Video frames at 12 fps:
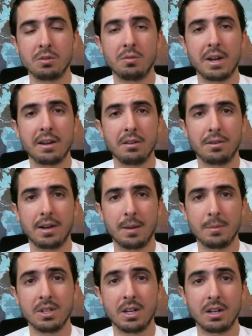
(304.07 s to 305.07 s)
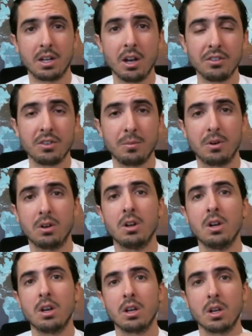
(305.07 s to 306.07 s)
a regular Amazon customer
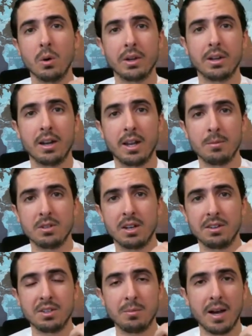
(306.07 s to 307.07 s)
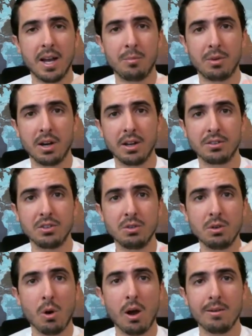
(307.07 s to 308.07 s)
going on Amazon to buy a product,
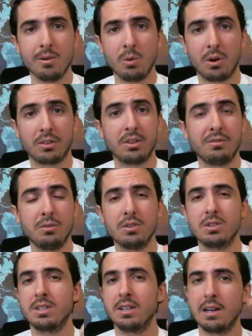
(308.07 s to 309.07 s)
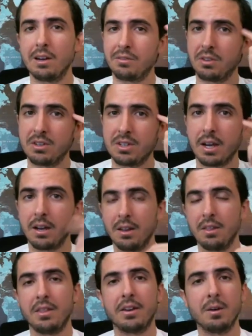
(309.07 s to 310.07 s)
you know how it works if you just sit down for a second
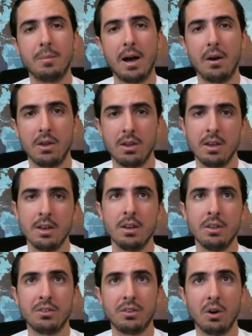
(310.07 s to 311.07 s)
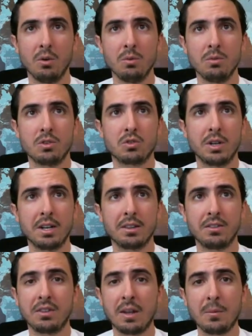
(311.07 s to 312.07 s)
and think about it. So treat it
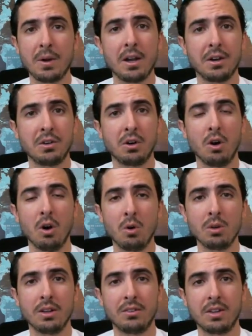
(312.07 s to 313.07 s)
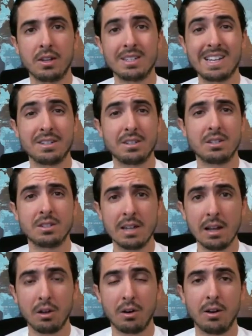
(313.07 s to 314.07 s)
the same way on your own listings as a
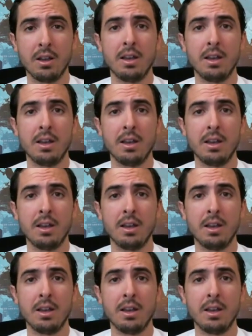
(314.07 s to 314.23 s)
seller,